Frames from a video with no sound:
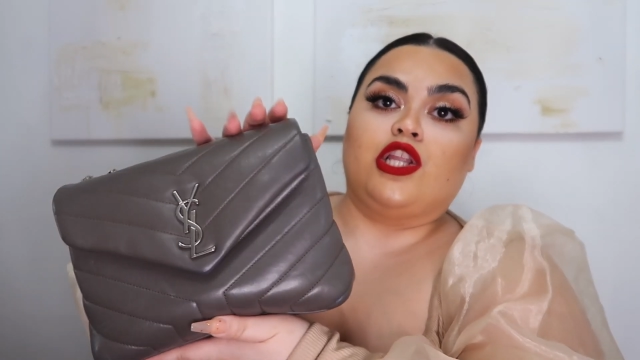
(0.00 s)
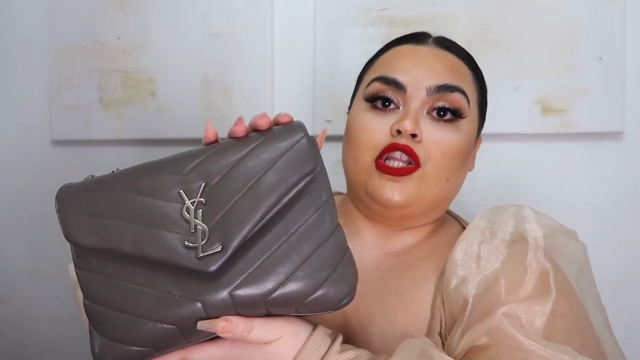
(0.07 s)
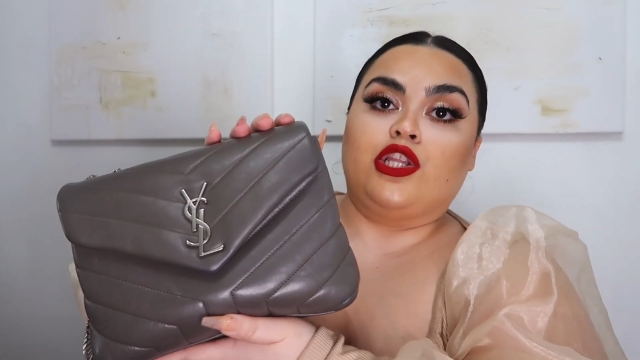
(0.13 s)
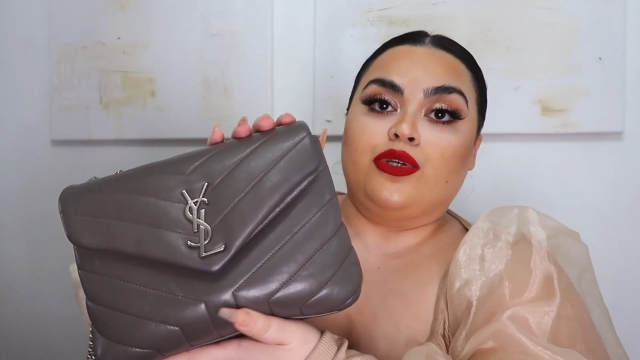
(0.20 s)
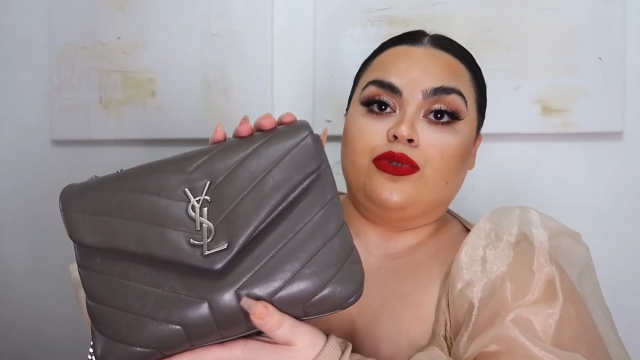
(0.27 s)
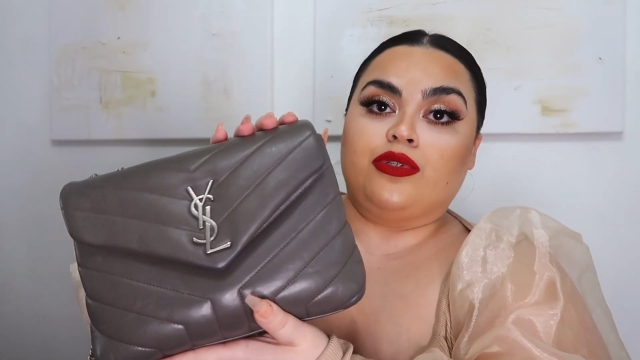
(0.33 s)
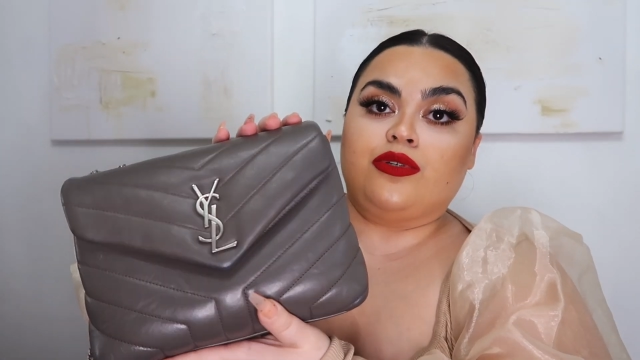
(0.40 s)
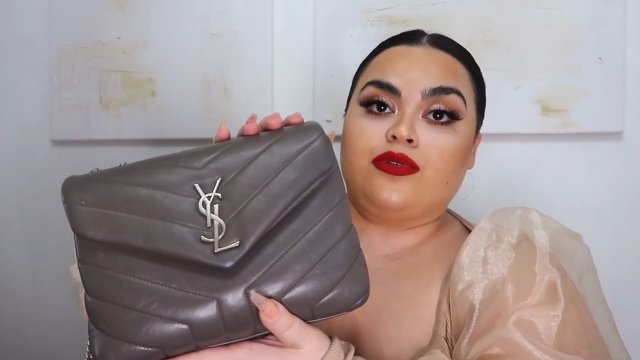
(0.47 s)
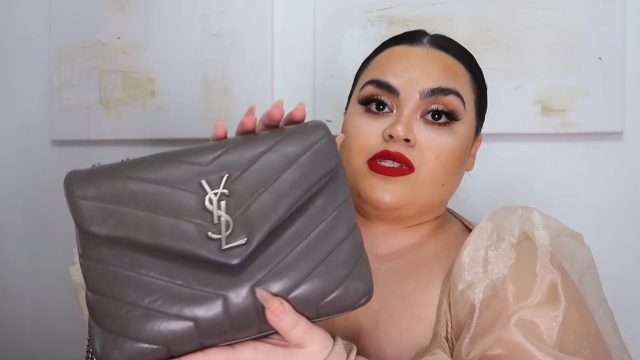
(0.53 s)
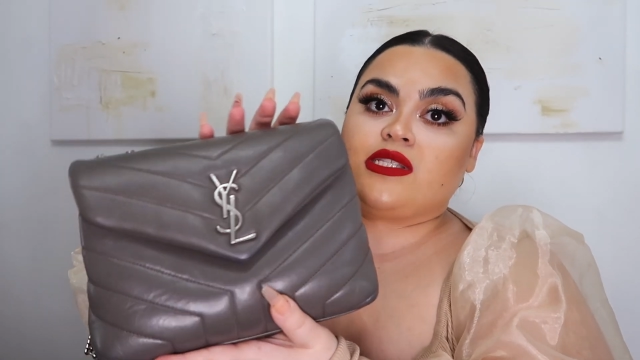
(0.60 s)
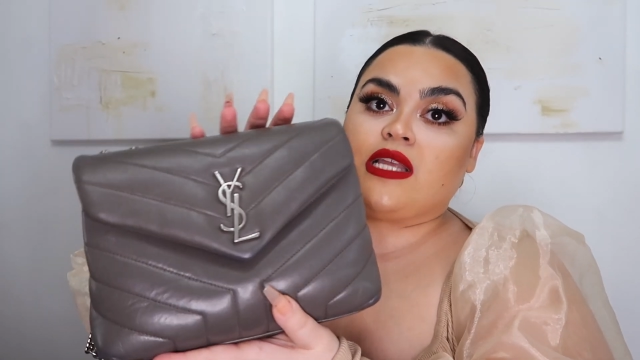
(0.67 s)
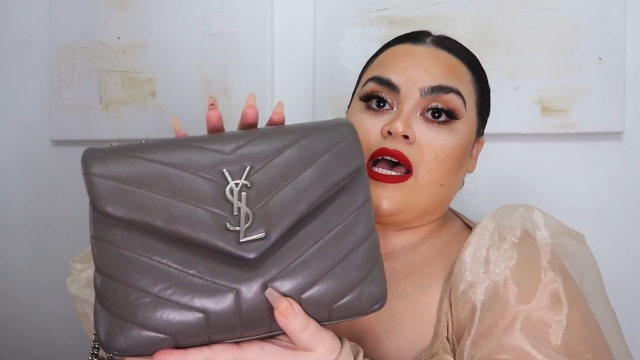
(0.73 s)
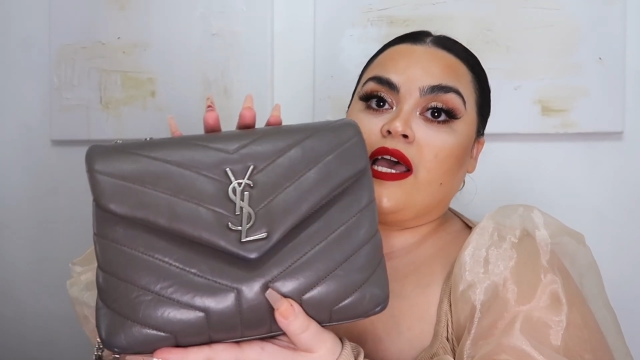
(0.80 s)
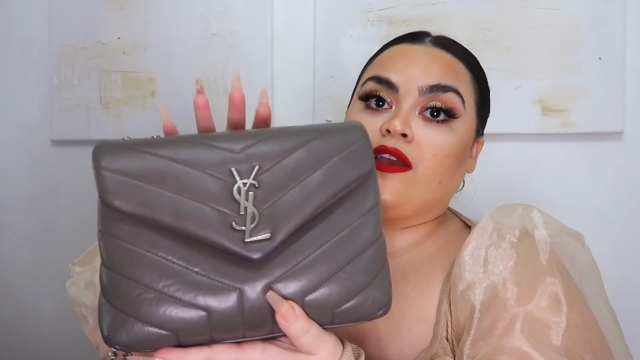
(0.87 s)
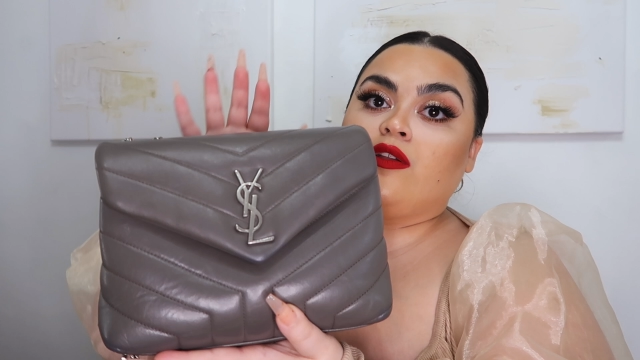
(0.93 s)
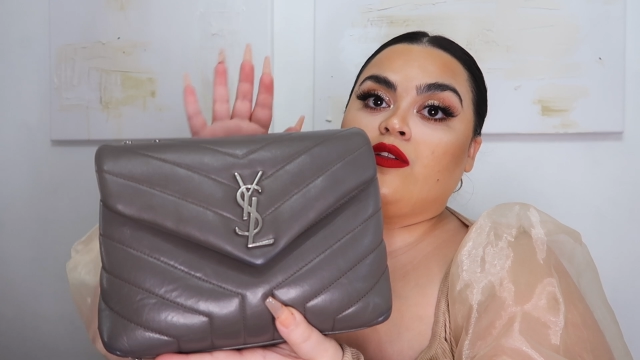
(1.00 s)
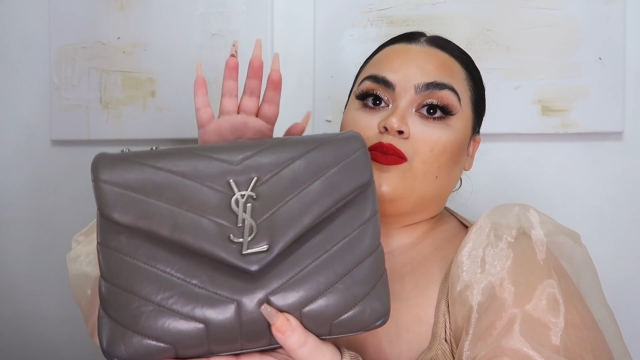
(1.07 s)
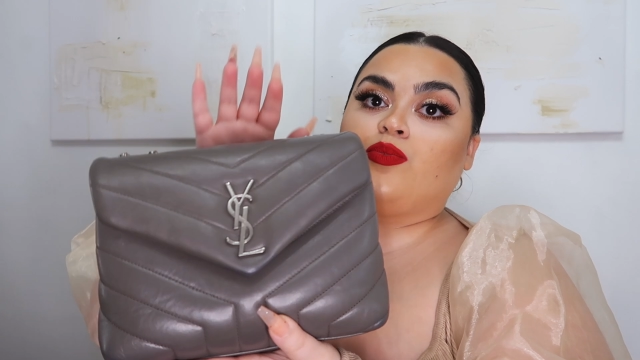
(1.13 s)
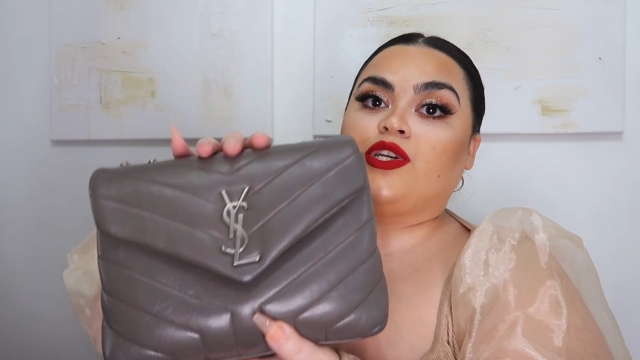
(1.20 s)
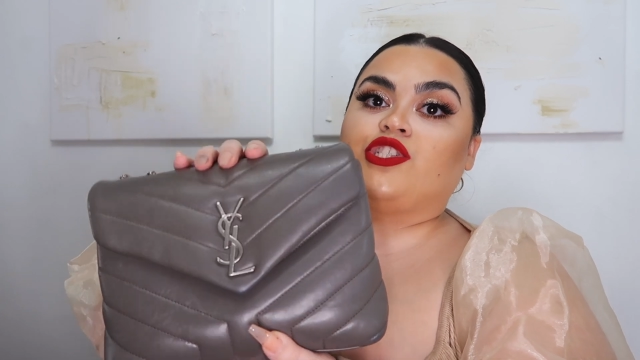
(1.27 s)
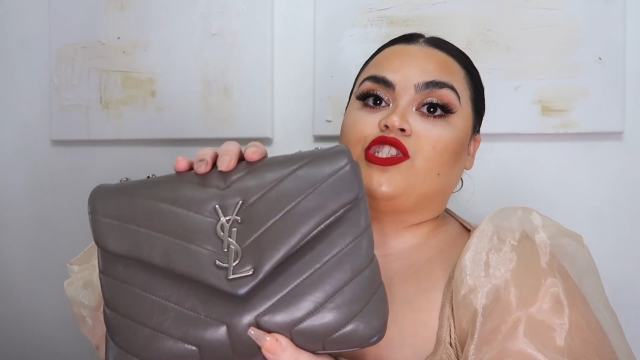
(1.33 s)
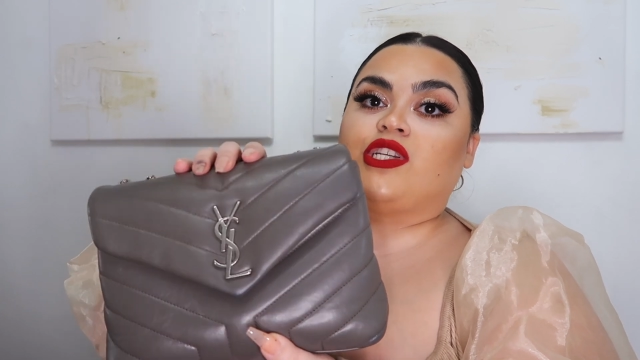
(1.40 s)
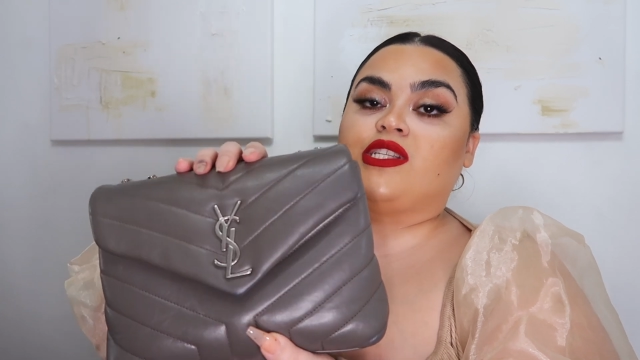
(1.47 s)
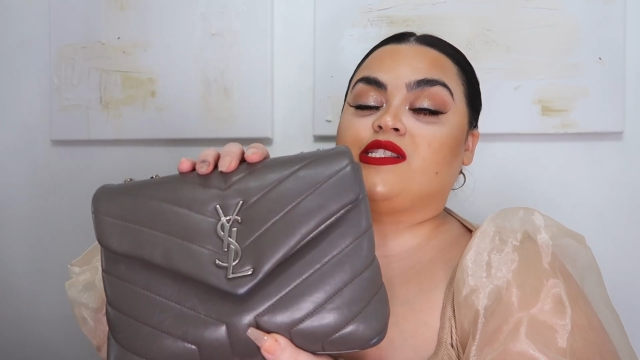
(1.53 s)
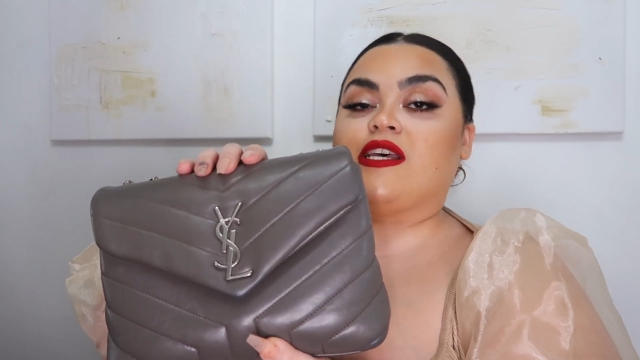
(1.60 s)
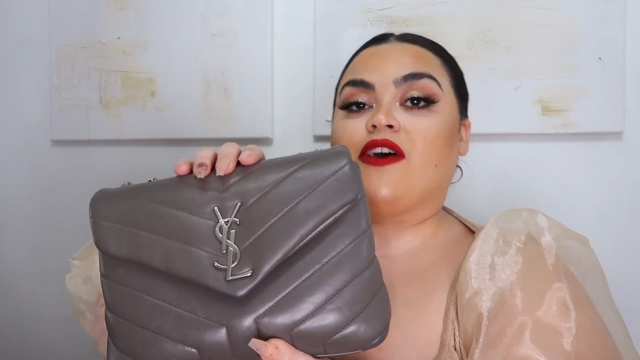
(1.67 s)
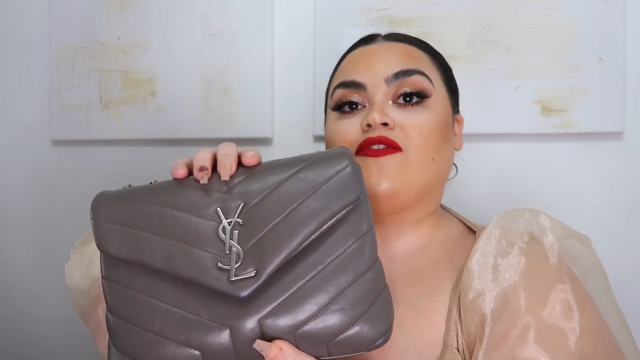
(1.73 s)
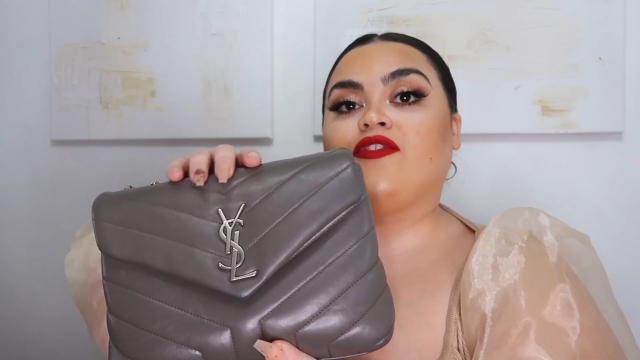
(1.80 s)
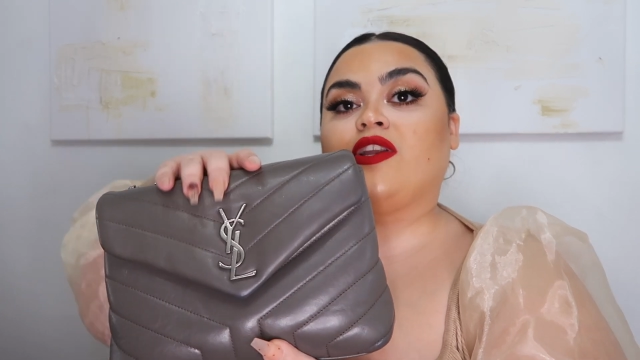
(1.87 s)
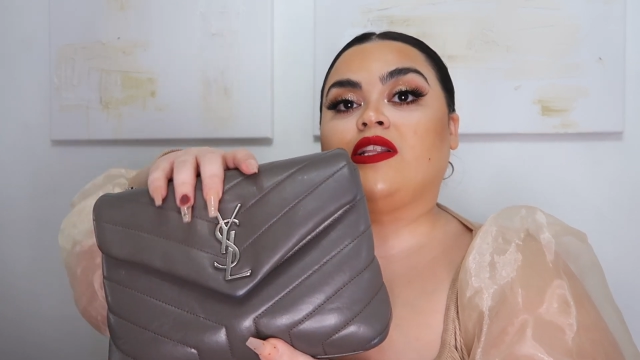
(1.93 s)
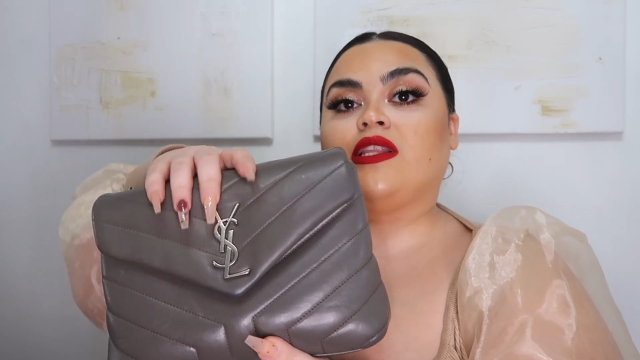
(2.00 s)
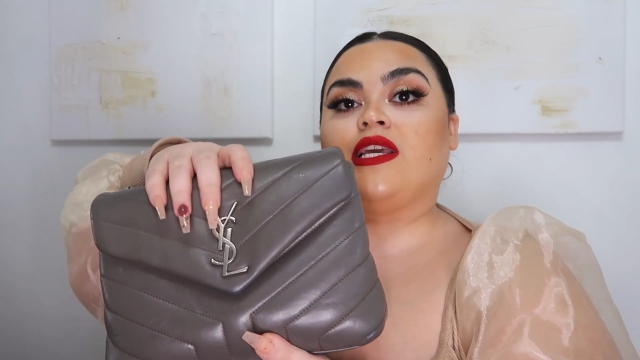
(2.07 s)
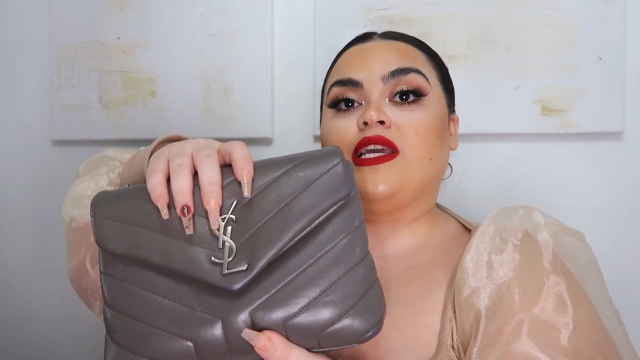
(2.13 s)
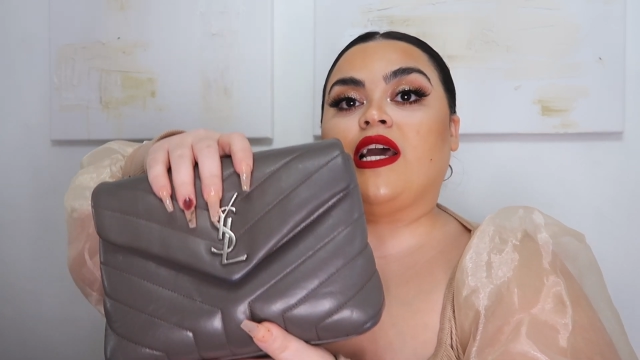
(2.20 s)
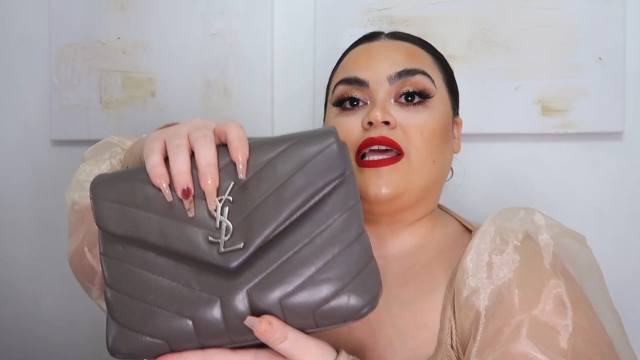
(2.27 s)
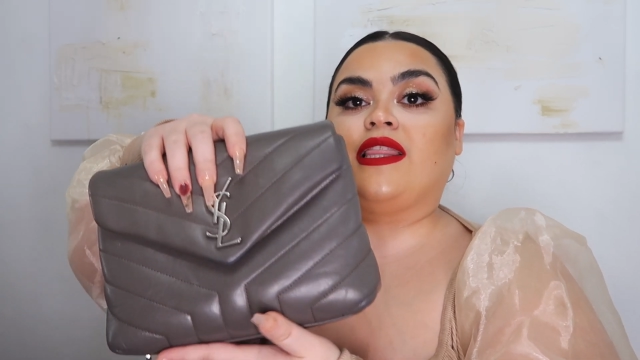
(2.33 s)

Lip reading: Lulu style, which is definitely,